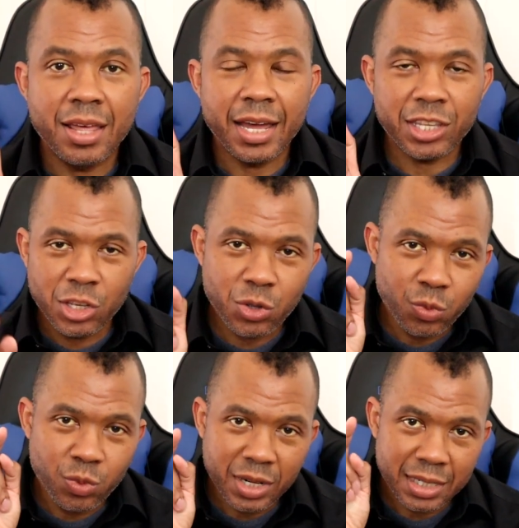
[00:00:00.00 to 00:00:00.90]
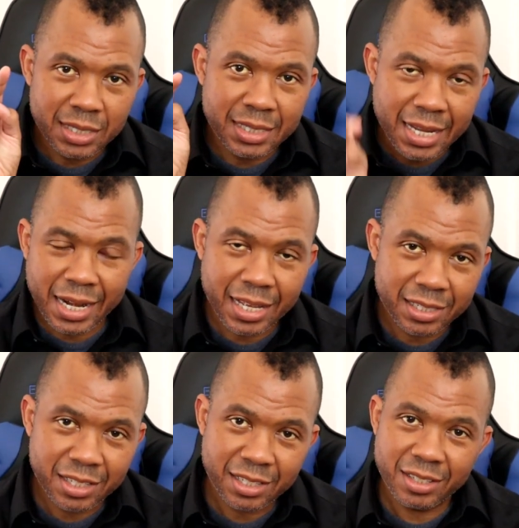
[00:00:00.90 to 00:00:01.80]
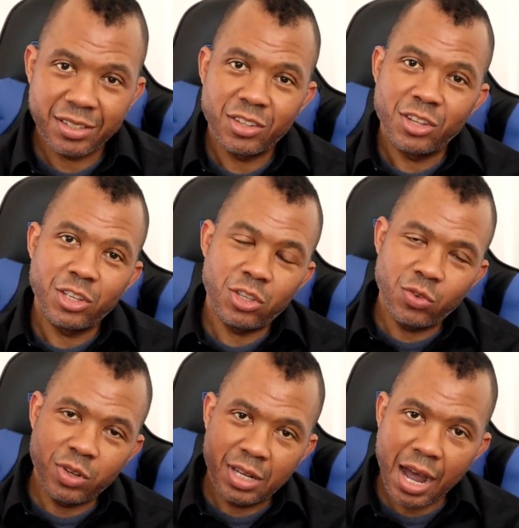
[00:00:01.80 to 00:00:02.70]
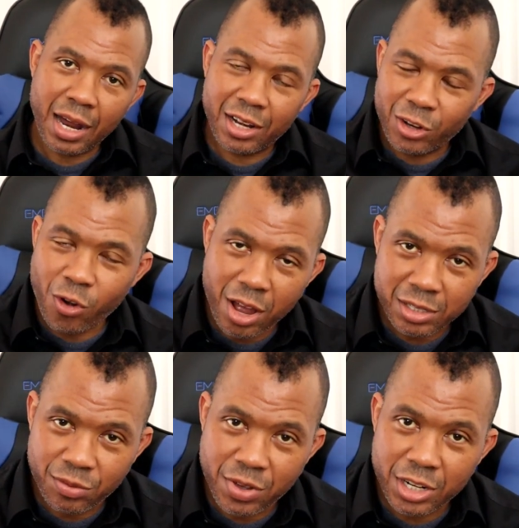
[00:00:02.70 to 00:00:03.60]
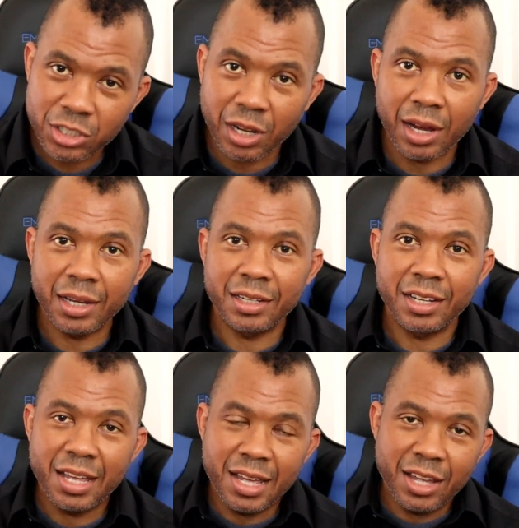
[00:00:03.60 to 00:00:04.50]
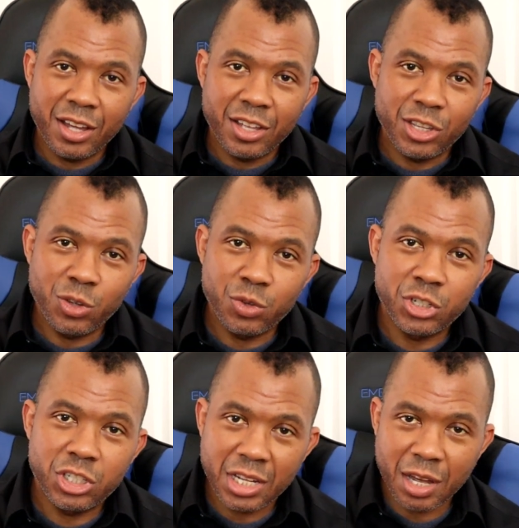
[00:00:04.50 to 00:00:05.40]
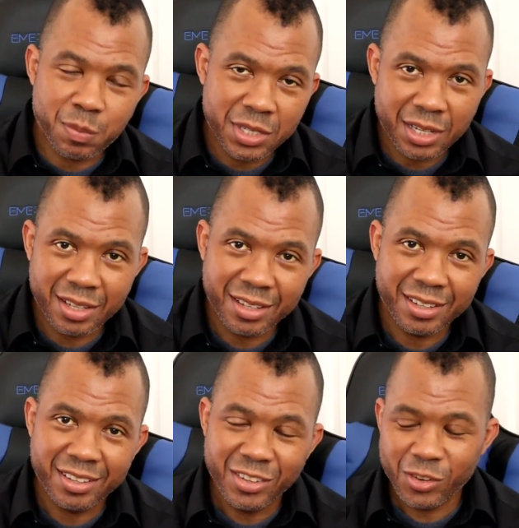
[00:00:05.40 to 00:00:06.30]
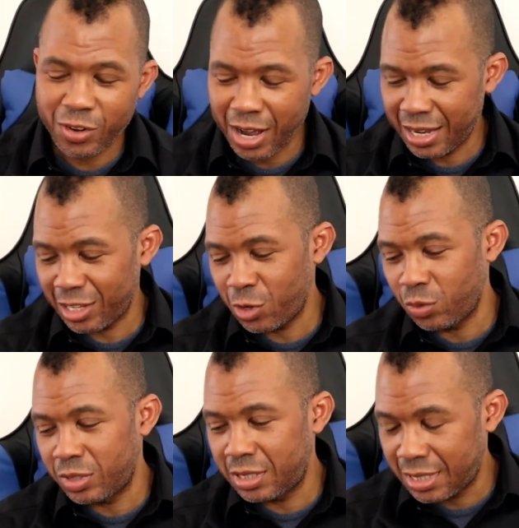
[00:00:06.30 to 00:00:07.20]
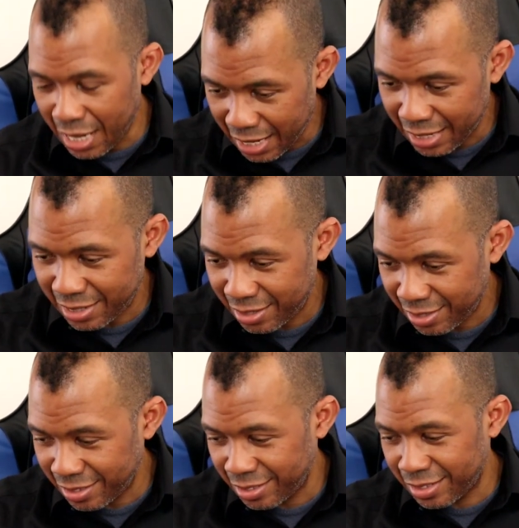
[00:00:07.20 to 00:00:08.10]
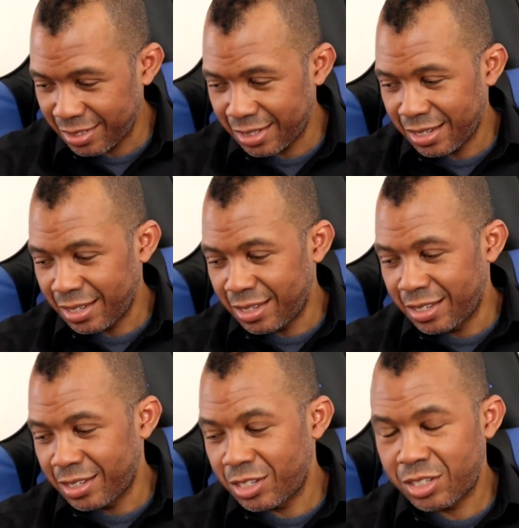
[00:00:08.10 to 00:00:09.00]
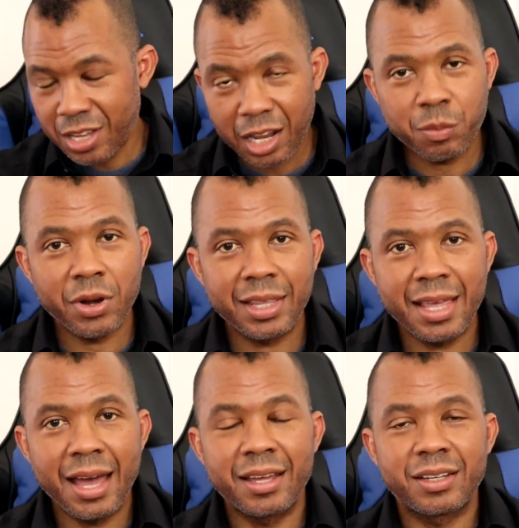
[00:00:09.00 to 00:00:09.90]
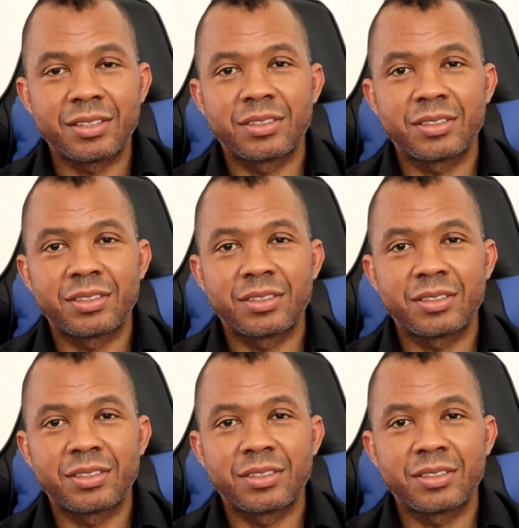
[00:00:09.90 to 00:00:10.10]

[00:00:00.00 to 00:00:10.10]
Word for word: that you did it. You got it across the finish line. You shipped. Right? You did it. Celebrate that.